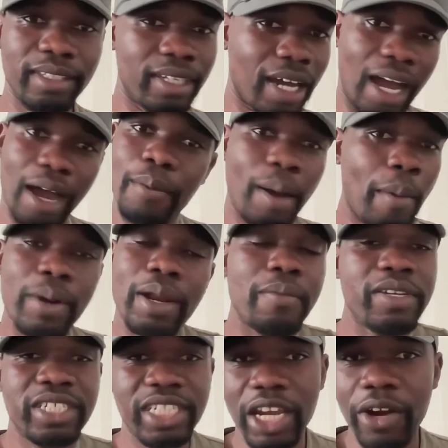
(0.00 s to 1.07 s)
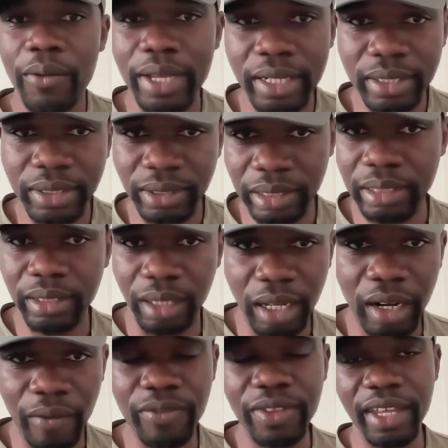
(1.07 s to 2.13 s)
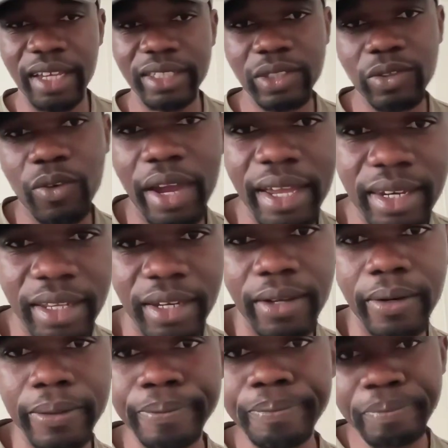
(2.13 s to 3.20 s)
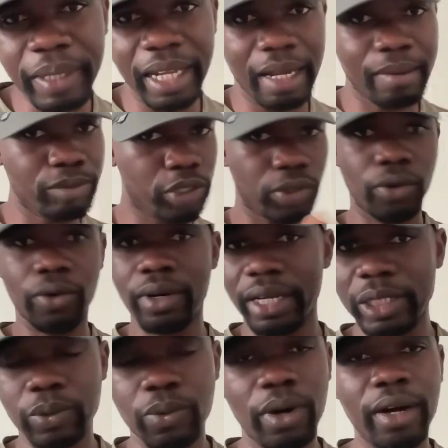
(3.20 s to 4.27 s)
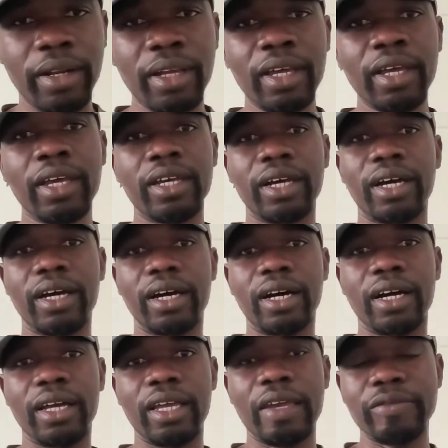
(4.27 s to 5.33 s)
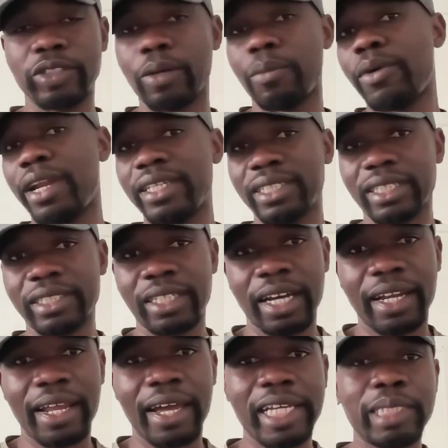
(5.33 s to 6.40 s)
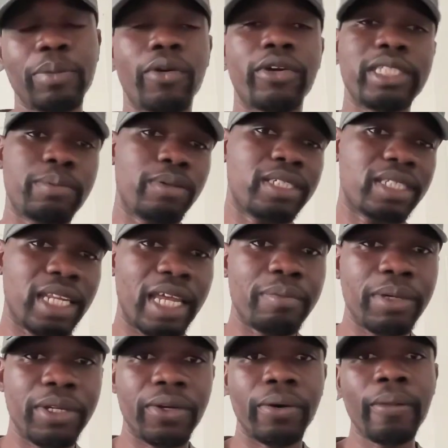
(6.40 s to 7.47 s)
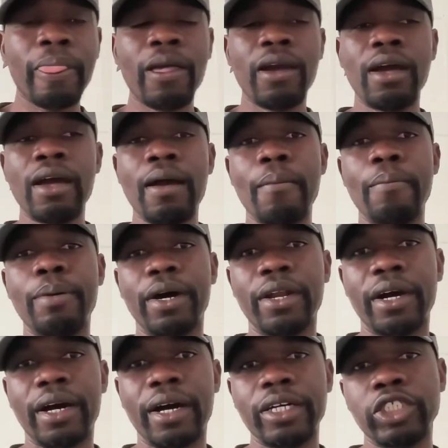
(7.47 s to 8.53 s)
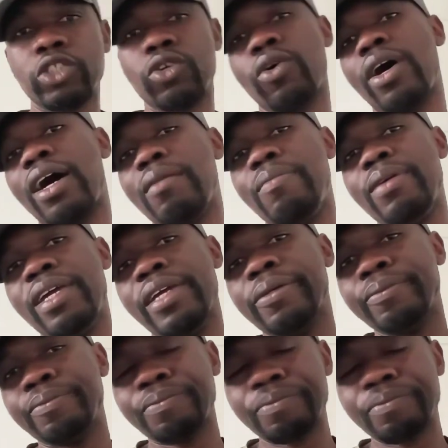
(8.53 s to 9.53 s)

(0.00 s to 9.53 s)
I'm gonna be sharing a lot of days, right? And I'm sure as well, if someone else has had that experience, please let me know. But so I'll be